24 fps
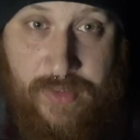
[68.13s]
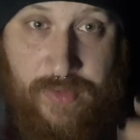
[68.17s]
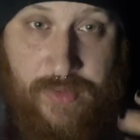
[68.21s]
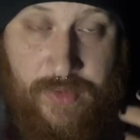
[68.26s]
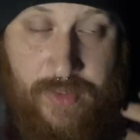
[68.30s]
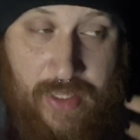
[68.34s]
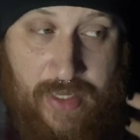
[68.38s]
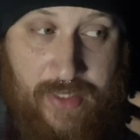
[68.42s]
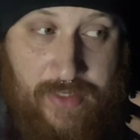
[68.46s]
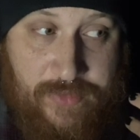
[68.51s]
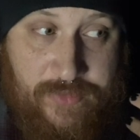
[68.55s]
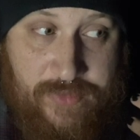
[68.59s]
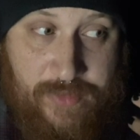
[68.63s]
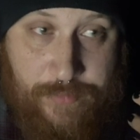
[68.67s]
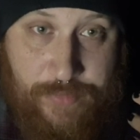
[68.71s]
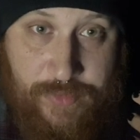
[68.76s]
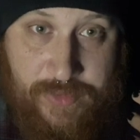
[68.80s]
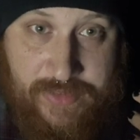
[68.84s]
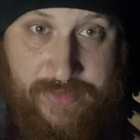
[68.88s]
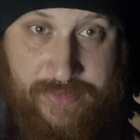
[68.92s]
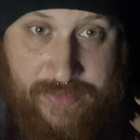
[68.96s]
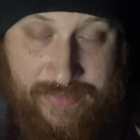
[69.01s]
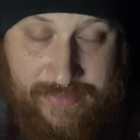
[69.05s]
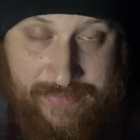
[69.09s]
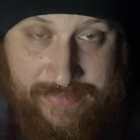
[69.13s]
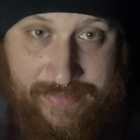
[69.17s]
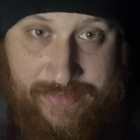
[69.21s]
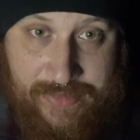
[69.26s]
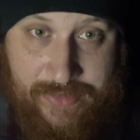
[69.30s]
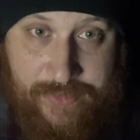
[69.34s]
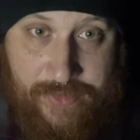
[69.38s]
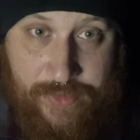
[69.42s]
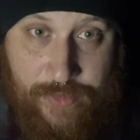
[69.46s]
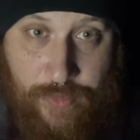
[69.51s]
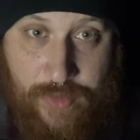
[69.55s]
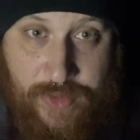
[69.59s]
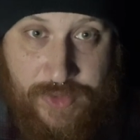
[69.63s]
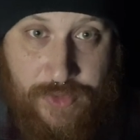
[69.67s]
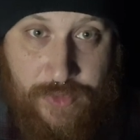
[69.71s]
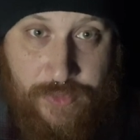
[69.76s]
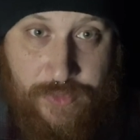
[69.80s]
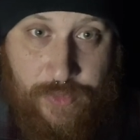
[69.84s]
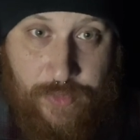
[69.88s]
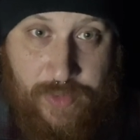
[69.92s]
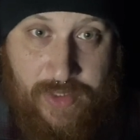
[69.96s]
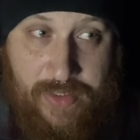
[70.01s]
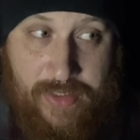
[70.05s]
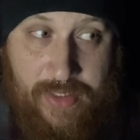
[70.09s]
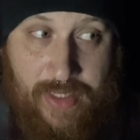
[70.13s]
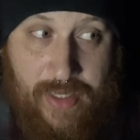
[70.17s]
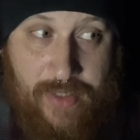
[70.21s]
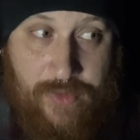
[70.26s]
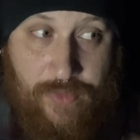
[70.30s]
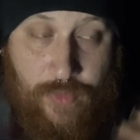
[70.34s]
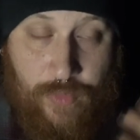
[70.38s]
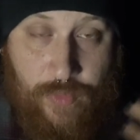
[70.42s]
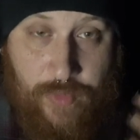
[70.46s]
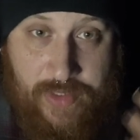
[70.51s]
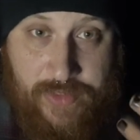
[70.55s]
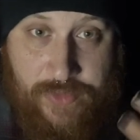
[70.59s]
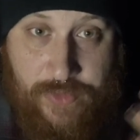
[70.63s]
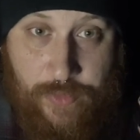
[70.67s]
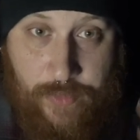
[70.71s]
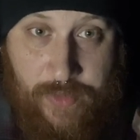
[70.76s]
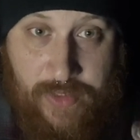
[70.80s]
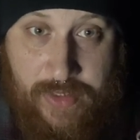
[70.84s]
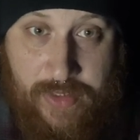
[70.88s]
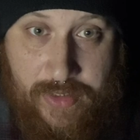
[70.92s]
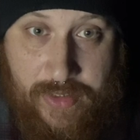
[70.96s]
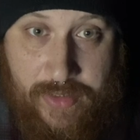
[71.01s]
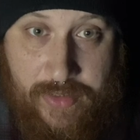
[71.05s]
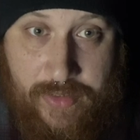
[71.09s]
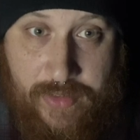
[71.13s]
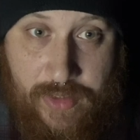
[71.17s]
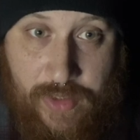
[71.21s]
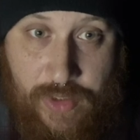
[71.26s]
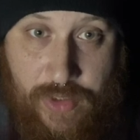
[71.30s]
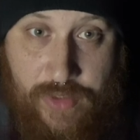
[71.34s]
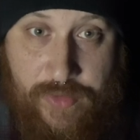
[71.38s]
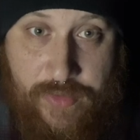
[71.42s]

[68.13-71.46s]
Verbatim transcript: They simply deleted the original tweet and retweeted it,